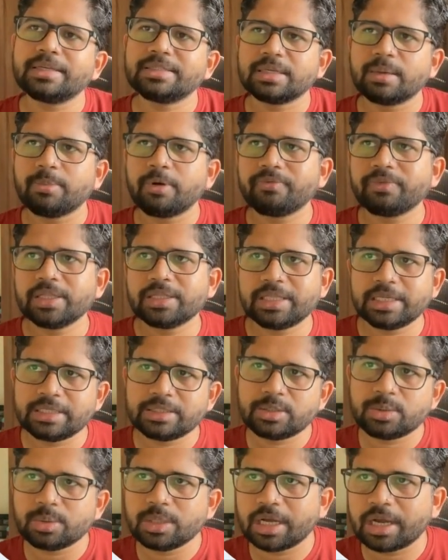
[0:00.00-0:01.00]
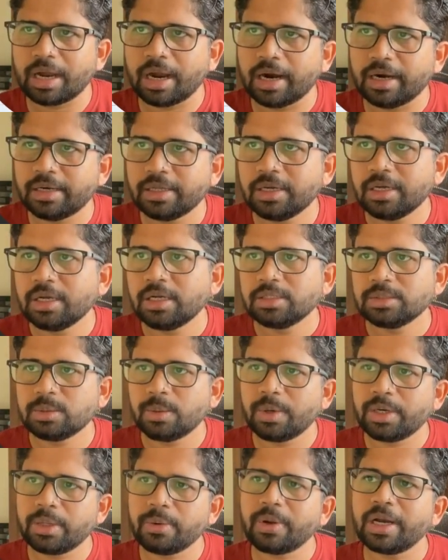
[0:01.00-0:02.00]
some of the things to the card. So
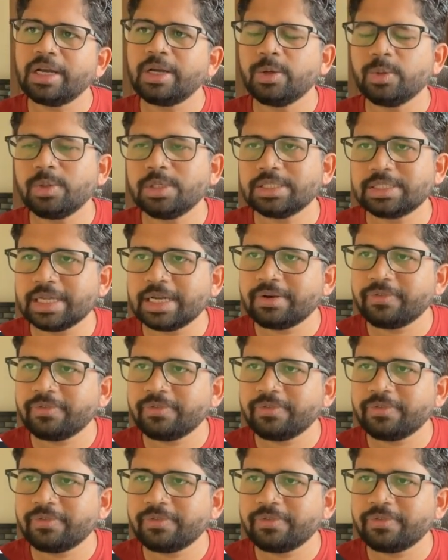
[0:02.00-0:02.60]
what you can do is that